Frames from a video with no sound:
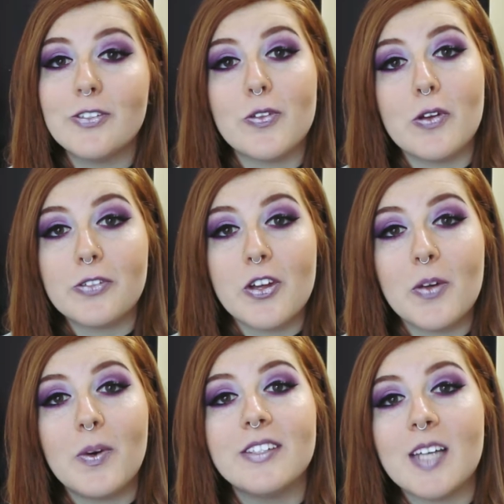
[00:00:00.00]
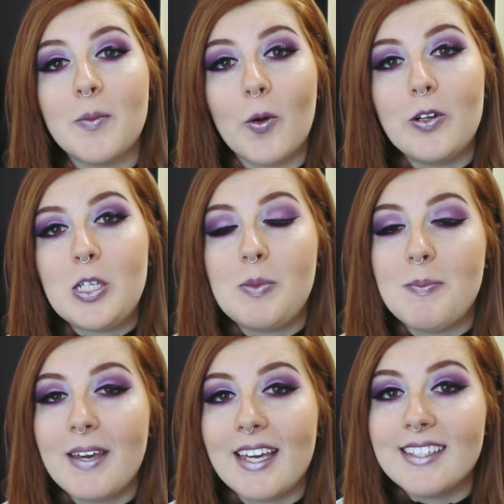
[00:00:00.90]
So those are the ones I'm going to be
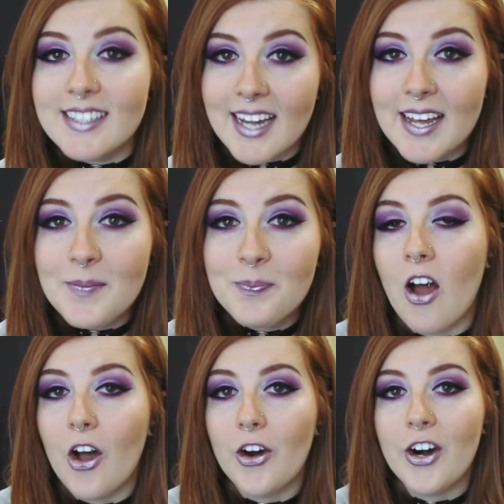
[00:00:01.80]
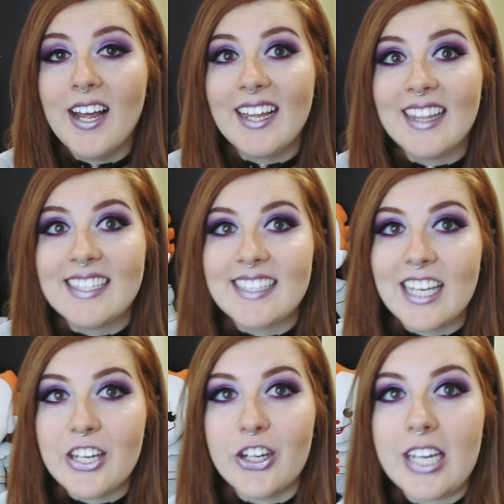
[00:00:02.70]
making today. All right, let's
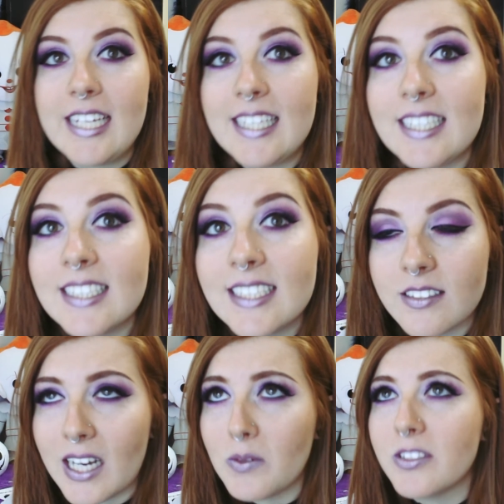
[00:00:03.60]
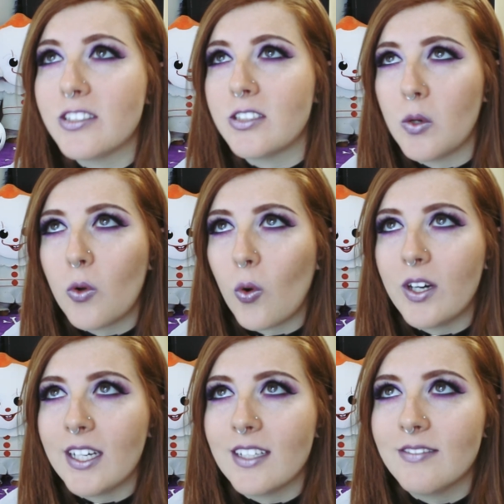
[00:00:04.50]
get cooking. That was so
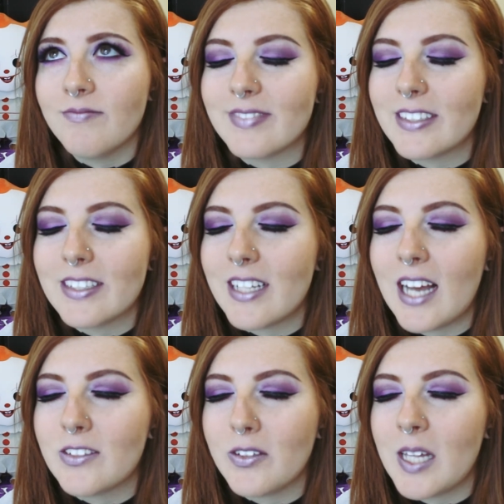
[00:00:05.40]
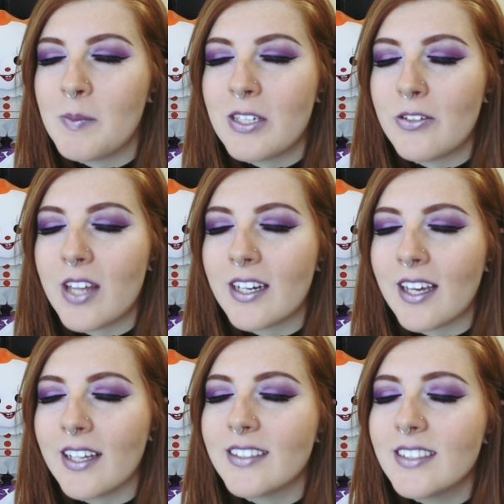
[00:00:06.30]
corny. I don't let me do that
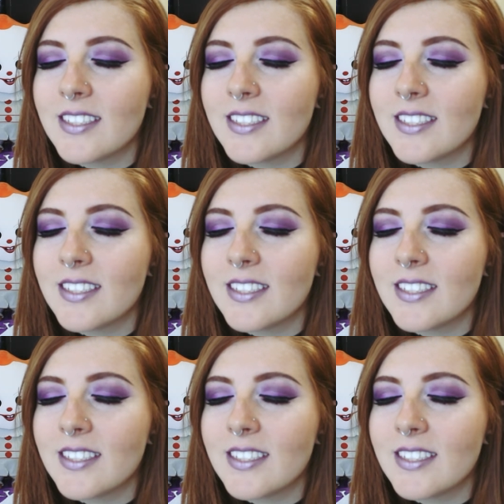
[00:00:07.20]
again.